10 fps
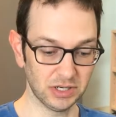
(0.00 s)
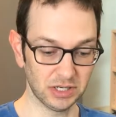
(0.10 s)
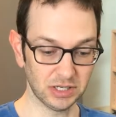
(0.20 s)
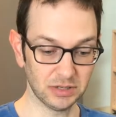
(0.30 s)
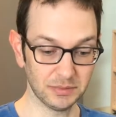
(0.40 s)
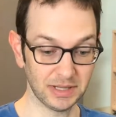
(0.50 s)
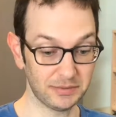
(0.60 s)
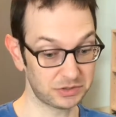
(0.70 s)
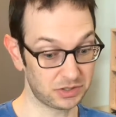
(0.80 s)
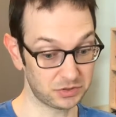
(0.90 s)
and that
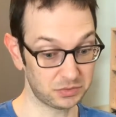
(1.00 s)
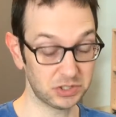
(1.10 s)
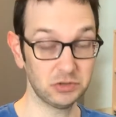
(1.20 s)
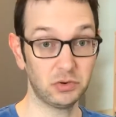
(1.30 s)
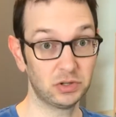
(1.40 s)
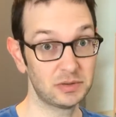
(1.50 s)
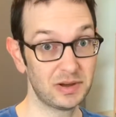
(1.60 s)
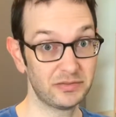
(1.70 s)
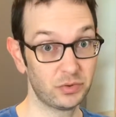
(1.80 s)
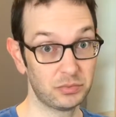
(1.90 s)
was a close one too, only by 4